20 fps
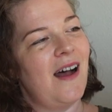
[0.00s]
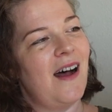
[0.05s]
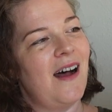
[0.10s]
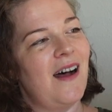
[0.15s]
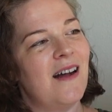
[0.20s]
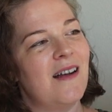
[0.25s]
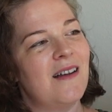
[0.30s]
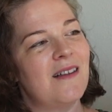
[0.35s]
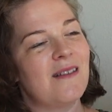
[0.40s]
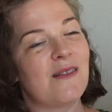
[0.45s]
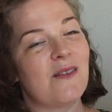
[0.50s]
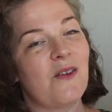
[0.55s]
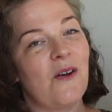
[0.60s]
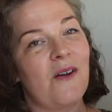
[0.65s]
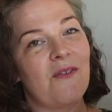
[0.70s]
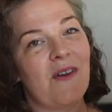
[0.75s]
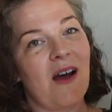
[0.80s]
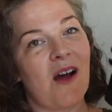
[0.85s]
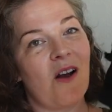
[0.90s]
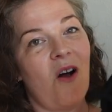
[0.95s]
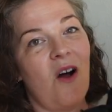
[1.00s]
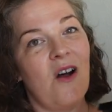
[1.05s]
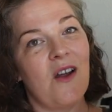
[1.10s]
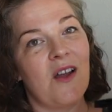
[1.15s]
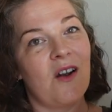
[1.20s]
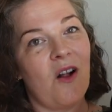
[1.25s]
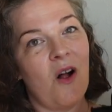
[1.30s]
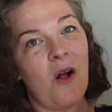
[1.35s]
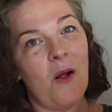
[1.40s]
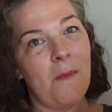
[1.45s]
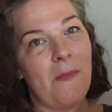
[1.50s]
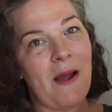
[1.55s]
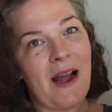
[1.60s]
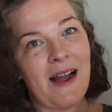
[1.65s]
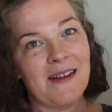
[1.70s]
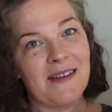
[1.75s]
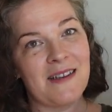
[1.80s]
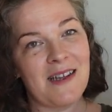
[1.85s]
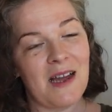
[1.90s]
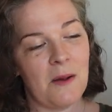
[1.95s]
Uh, so I've got it all
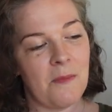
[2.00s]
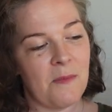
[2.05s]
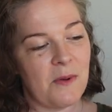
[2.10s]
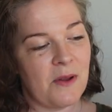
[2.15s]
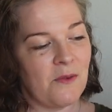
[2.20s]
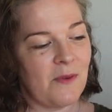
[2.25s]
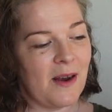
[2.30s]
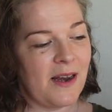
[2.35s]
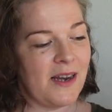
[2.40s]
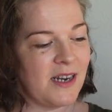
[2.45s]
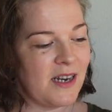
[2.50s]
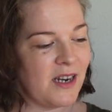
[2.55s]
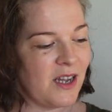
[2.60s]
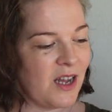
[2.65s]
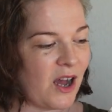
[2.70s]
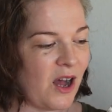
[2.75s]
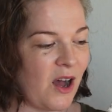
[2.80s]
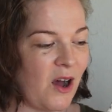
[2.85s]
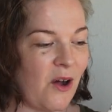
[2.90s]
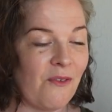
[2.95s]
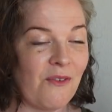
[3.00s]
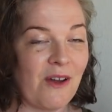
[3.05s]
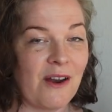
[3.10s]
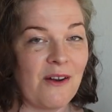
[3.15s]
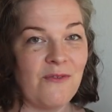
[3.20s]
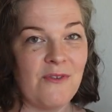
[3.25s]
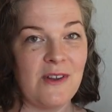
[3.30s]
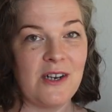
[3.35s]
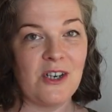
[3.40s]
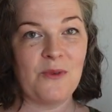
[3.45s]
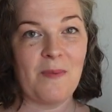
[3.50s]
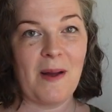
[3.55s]
packed up and ready to go. I've got to finish